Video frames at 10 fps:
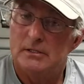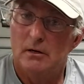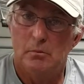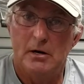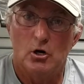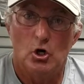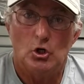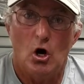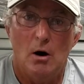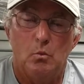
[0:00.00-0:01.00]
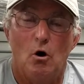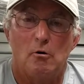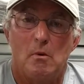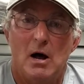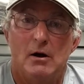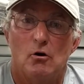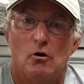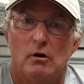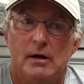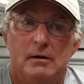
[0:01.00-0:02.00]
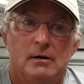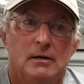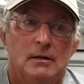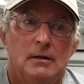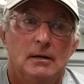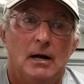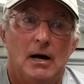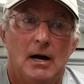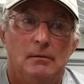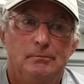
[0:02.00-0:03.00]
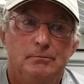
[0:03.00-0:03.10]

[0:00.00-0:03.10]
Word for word: still been a good topwater bite early uh,